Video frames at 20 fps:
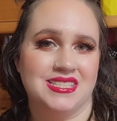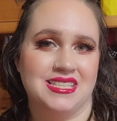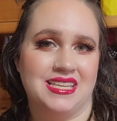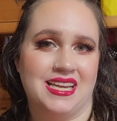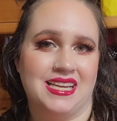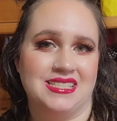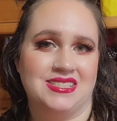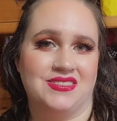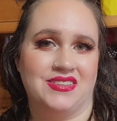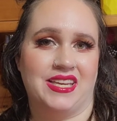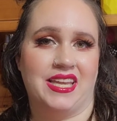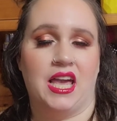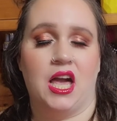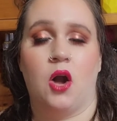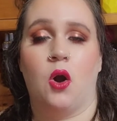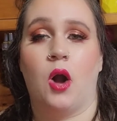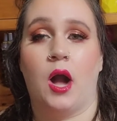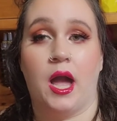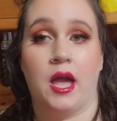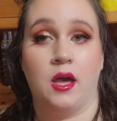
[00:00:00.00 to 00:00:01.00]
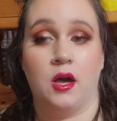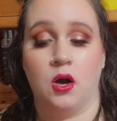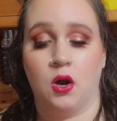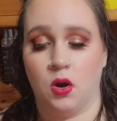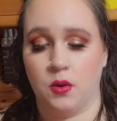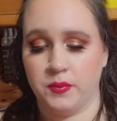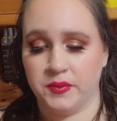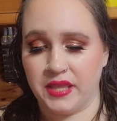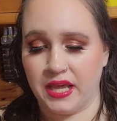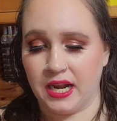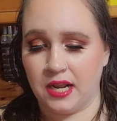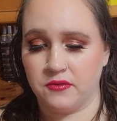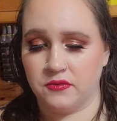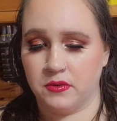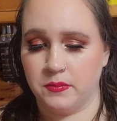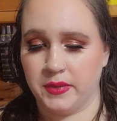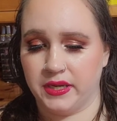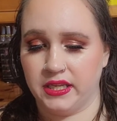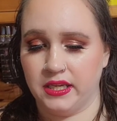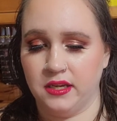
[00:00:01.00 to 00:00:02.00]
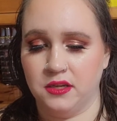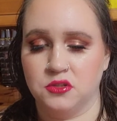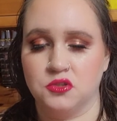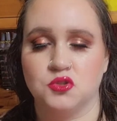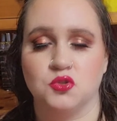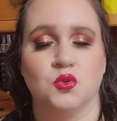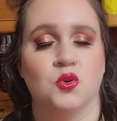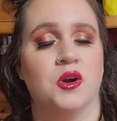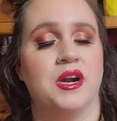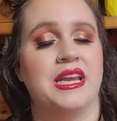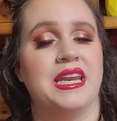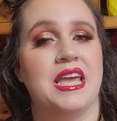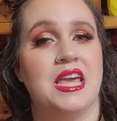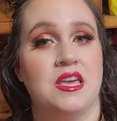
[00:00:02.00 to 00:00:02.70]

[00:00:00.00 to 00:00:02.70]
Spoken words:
today's video. I hope that everybody enjoyed.